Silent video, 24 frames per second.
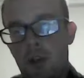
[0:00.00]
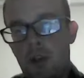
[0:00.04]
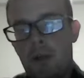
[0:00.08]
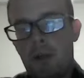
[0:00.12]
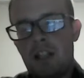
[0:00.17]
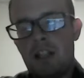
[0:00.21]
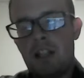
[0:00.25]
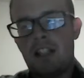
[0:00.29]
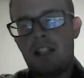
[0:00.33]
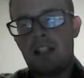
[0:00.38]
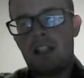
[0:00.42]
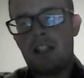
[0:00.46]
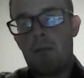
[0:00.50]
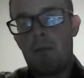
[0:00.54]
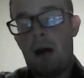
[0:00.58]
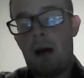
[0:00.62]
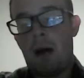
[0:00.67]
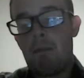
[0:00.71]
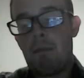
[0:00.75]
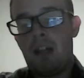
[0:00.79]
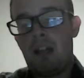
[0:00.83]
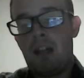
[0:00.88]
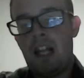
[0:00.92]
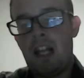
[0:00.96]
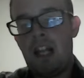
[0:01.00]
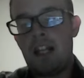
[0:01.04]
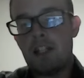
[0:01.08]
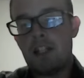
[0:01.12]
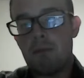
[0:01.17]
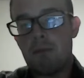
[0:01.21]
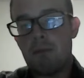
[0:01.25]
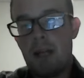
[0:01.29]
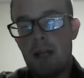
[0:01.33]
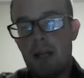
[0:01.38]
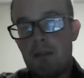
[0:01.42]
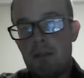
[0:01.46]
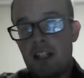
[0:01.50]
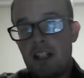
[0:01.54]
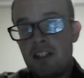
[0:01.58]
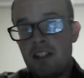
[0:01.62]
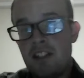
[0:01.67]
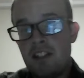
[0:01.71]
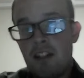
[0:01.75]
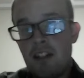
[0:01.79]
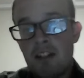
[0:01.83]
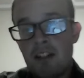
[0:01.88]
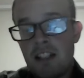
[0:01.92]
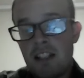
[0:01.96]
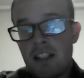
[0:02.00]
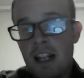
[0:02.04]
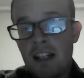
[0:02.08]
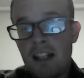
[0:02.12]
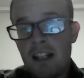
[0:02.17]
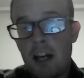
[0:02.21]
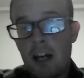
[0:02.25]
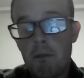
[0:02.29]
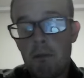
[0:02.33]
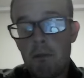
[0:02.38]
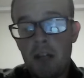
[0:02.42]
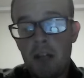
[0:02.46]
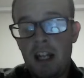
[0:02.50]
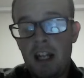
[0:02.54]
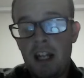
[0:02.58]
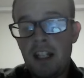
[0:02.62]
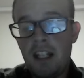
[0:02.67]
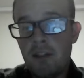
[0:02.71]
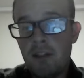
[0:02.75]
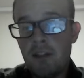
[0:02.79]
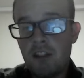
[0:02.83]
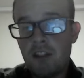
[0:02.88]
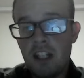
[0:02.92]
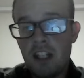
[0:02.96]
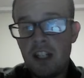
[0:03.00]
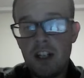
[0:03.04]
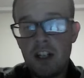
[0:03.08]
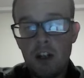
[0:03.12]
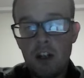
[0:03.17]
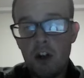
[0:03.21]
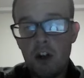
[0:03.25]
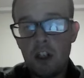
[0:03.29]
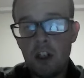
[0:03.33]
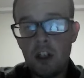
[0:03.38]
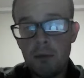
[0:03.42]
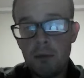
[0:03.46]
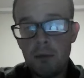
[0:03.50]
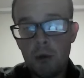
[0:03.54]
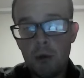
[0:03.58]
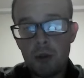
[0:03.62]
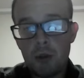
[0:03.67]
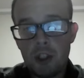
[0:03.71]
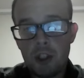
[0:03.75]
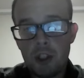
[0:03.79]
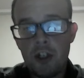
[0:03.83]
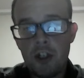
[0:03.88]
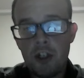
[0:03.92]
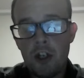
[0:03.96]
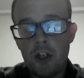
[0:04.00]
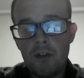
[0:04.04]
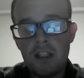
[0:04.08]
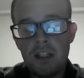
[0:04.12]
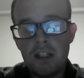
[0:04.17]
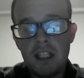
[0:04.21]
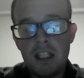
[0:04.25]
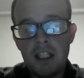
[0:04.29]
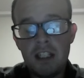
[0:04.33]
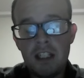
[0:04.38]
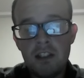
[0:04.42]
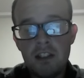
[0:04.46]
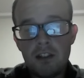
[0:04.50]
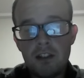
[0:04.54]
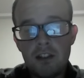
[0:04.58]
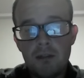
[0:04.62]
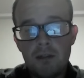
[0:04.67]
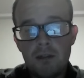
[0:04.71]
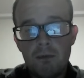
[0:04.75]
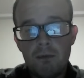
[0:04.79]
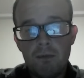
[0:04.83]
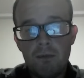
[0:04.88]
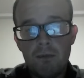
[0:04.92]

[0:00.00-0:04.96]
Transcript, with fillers: want to ask now about players. Maybe is there a standout play you've seen in a Hartlepool shirt over the years?